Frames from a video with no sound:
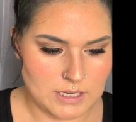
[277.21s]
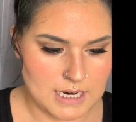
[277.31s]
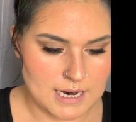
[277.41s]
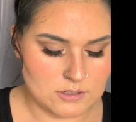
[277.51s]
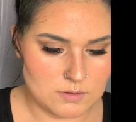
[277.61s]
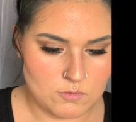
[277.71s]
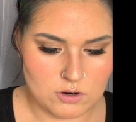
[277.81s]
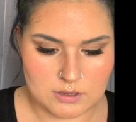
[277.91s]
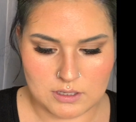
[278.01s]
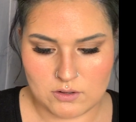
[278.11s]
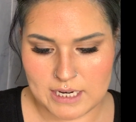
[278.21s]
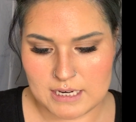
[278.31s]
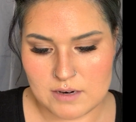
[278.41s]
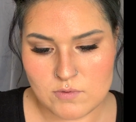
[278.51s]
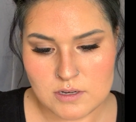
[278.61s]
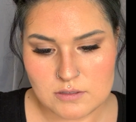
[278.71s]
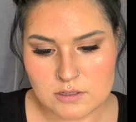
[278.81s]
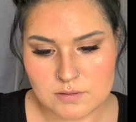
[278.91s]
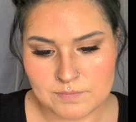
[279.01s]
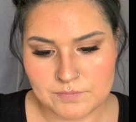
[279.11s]
then I got some more little kidney
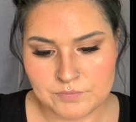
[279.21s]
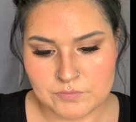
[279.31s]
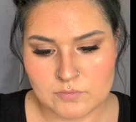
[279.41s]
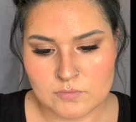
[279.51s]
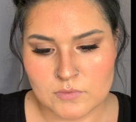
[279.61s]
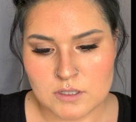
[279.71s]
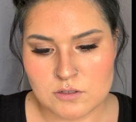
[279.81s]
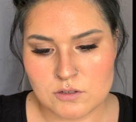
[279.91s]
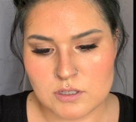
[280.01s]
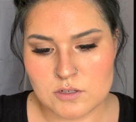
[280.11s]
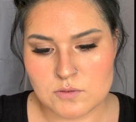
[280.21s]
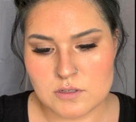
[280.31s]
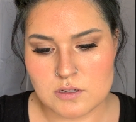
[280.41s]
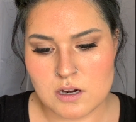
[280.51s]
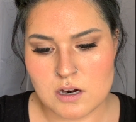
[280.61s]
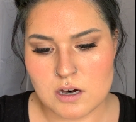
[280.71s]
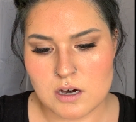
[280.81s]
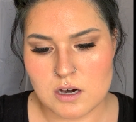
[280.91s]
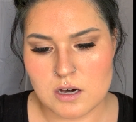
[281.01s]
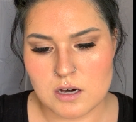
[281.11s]
ones. So these ones
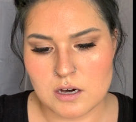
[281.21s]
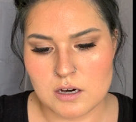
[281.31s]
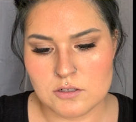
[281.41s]
are